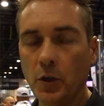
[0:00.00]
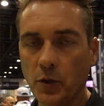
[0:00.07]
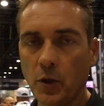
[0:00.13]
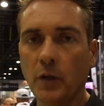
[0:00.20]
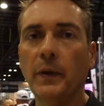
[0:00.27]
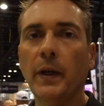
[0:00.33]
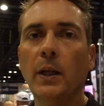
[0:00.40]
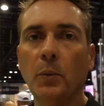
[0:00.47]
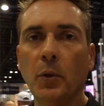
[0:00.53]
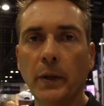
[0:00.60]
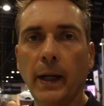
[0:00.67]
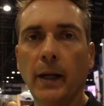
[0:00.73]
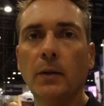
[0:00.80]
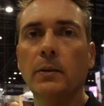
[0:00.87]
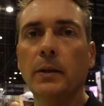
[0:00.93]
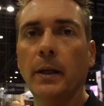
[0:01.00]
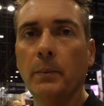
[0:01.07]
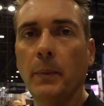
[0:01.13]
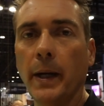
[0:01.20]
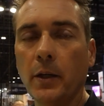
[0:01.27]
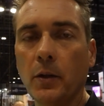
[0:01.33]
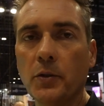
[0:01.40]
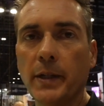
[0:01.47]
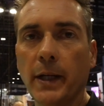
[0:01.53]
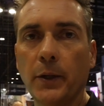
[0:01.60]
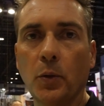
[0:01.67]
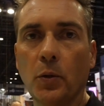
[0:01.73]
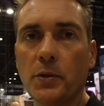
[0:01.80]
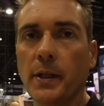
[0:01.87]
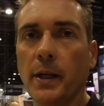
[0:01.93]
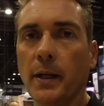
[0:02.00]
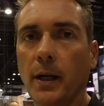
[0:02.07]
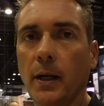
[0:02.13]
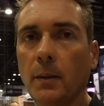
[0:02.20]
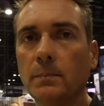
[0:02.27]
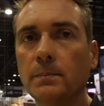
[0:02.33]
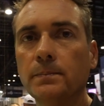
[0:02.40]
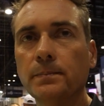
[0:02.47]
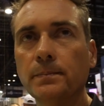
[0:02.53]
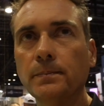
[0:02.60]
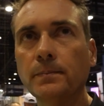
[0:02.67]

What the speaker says: Those are available now at mycoastoutdoors.com.